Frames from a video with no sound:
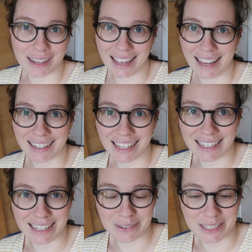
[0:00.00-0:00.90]
and
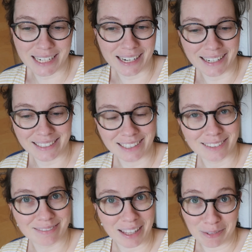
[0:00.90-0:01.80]
get downstairs
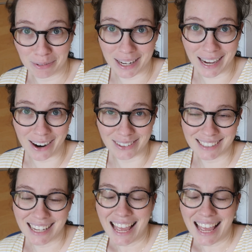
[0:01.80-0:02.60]
and then freak out.